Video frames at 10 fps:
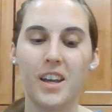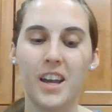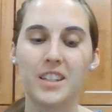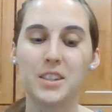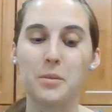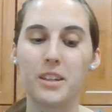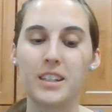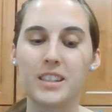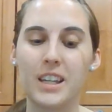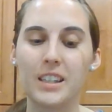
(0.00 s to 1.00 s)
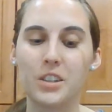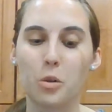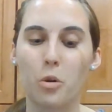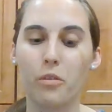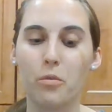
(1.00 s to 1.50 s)
And so in this case, the
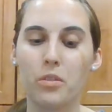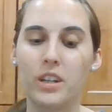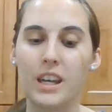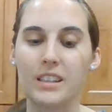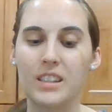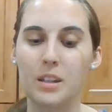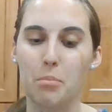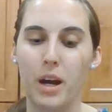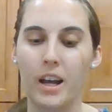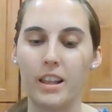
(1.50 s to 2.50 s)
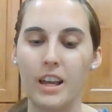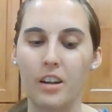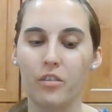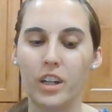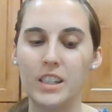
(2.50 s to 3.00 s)
court ruled against the pilot
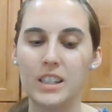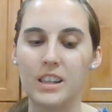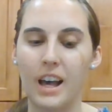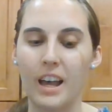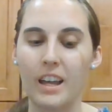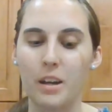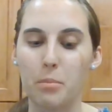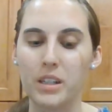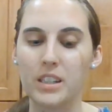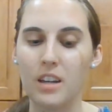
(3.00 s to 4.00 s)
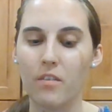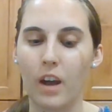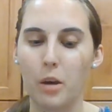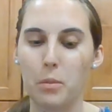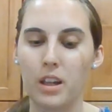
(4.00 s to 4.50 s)
and reasoned that in a busy
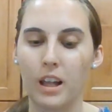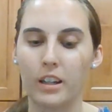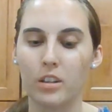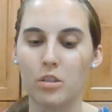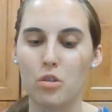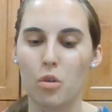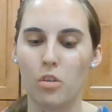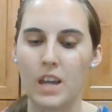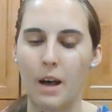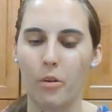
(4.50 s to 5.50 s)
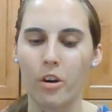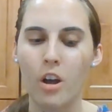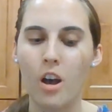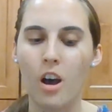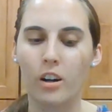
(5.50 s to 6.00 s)
environment like a control tower,
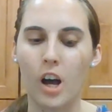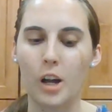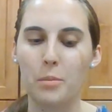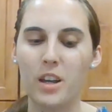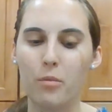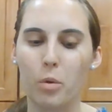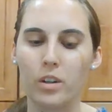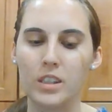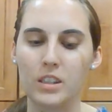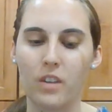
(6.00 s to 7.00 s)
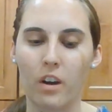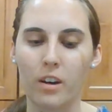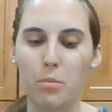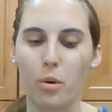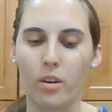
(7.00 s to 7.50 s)
economy of words is very
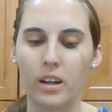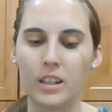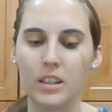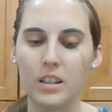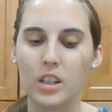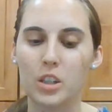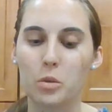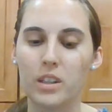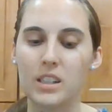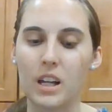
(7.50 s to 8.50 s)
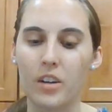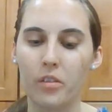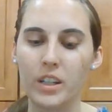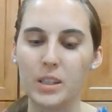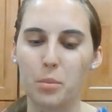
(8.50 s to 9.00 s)
important. So it is
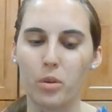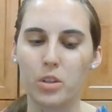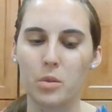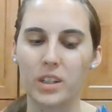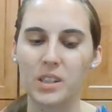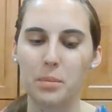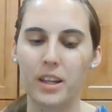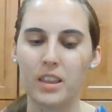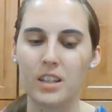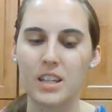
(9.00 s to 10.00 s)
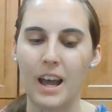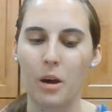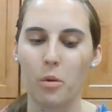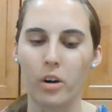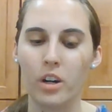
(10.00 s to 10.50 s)
unreasonable to expect the
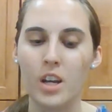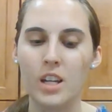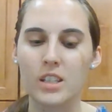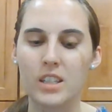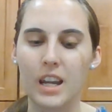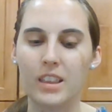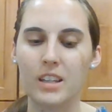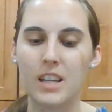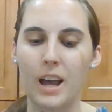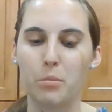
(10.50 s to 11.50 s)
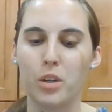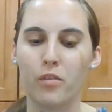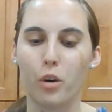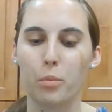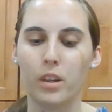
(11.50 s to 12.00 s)
tower to take the time to
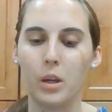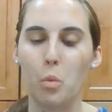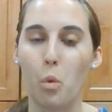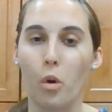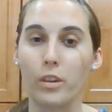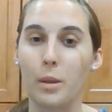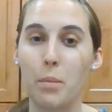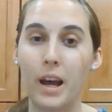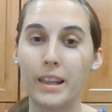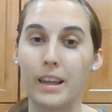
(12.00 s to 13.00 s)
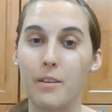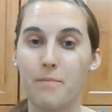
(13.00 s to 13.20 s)
verbally warn the pilot.